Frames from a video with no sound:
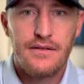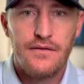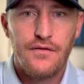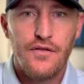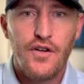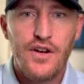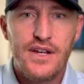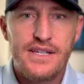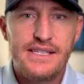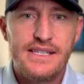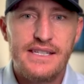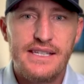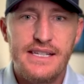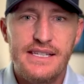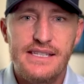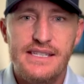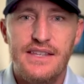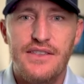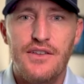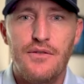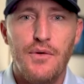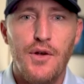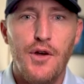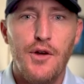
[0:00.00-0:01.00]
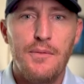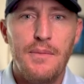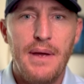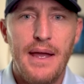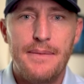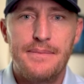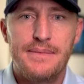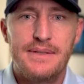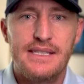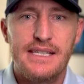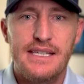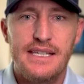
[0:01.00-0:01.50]
For instance, in the
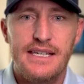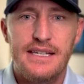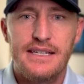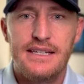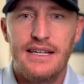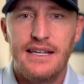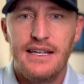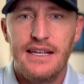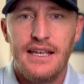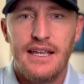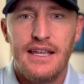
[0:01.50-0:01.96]
Roadmap Zine,